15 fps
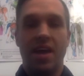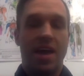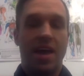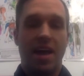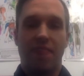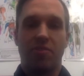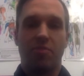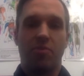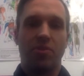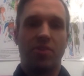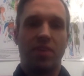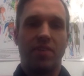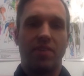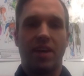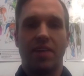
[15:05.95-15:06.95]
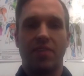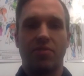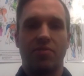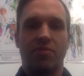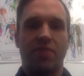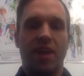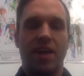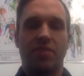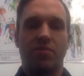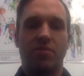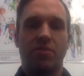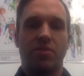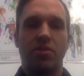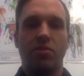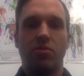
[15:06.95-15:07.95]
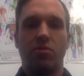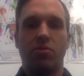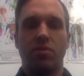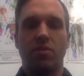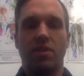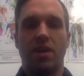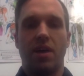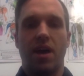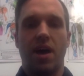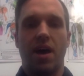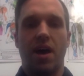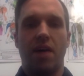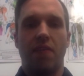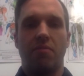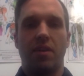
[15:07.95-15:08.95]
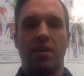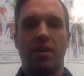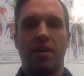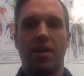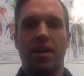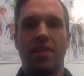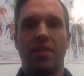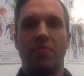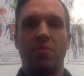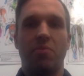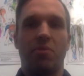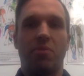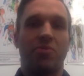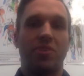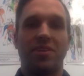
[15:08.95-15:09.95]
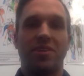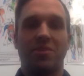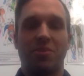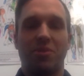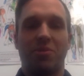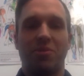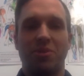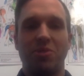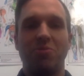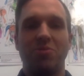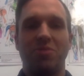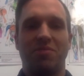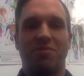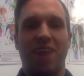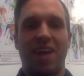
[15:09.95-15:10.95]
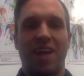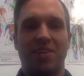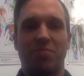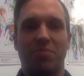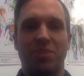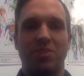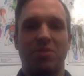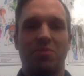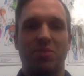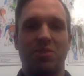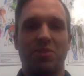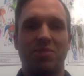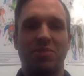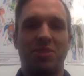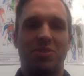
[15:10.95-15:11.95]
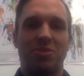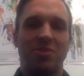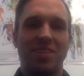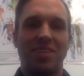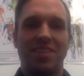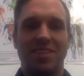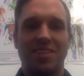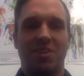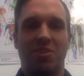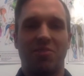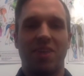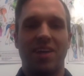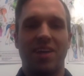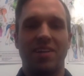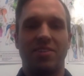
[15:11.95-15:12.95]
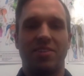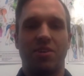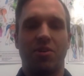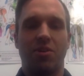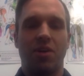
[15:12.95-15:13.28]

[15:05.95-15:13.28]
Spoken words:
And after both having gone through FAKTR with you, I think we both realized that we were using FAKTR principles to be treating these already. So